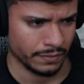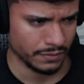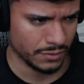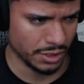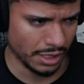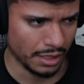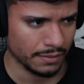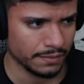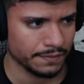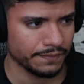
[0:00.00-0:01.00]
What you got?
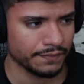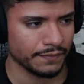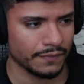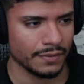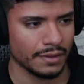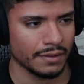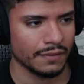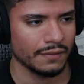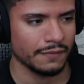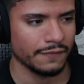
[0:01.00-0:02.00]

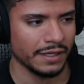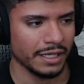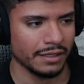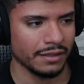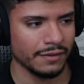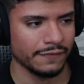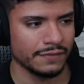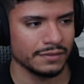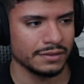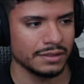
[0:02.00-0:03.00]
Fake handoff.
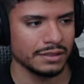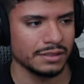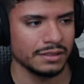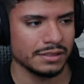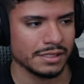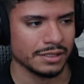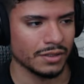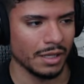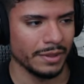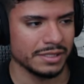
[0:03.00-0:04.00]
Just gonna throw
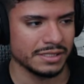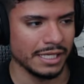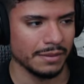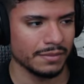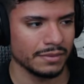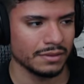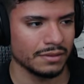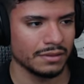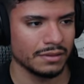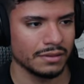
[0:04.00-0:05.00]
that bitch deep.
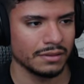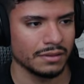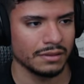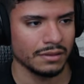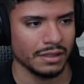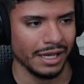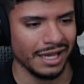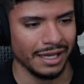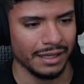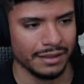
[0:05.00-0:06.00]
Eh. And eh.